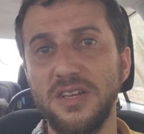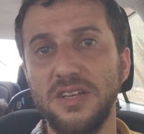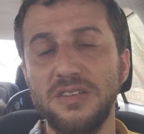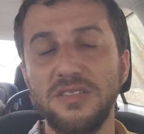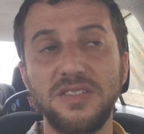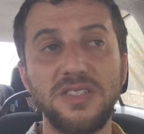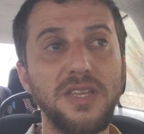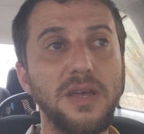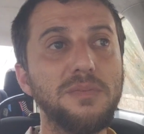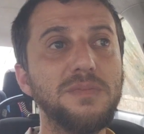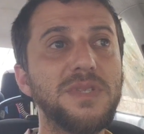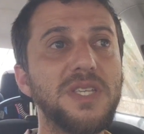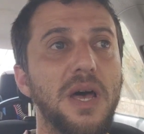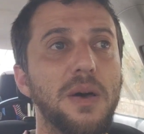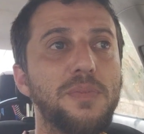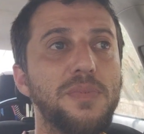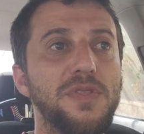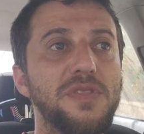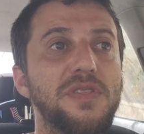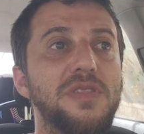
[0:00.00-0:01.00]
sums up
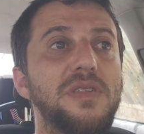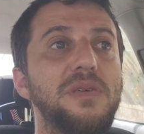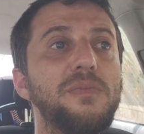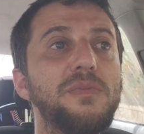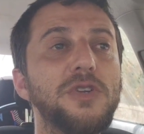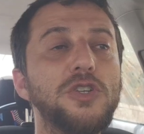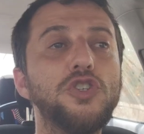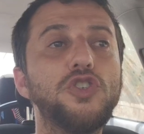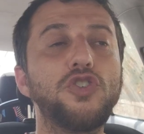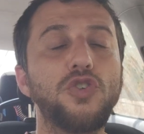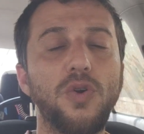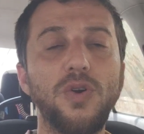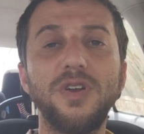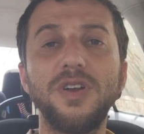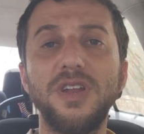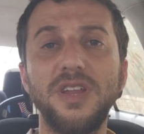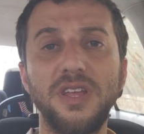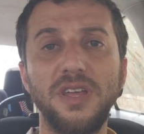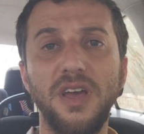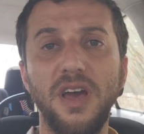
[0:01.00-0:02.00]
the
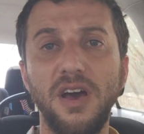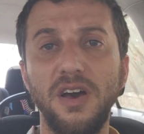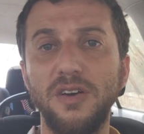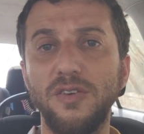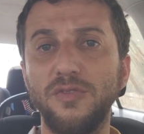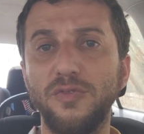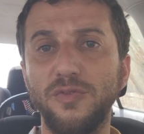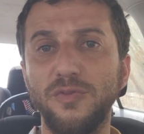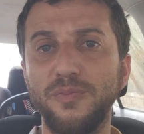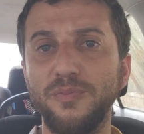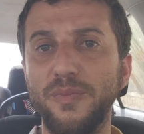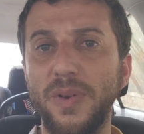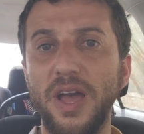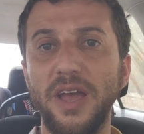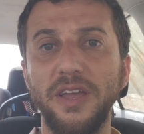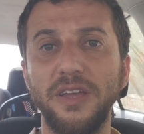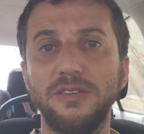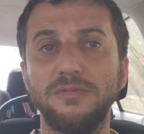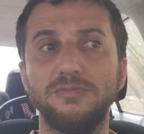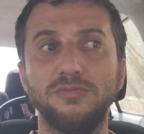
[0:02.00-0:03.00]
majority of
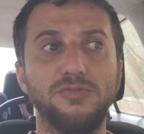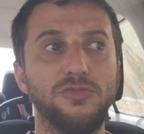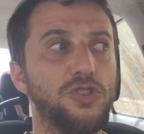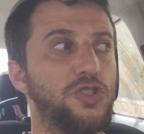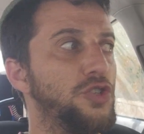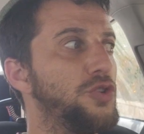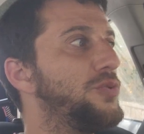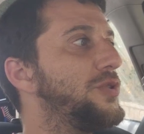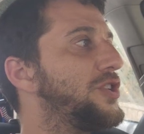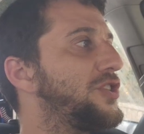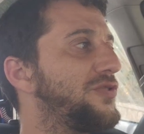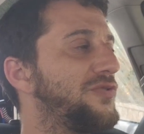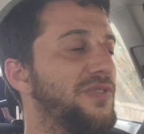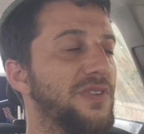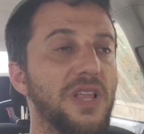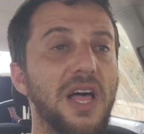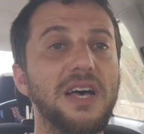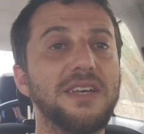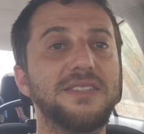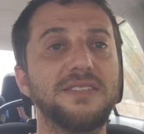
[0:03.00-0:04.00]
my Jewish
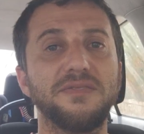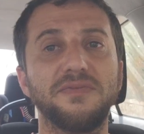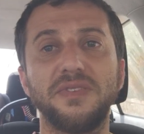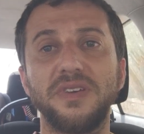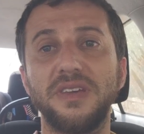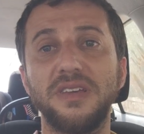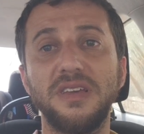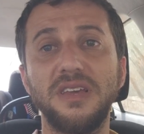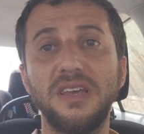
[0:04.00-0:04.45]
philosophy,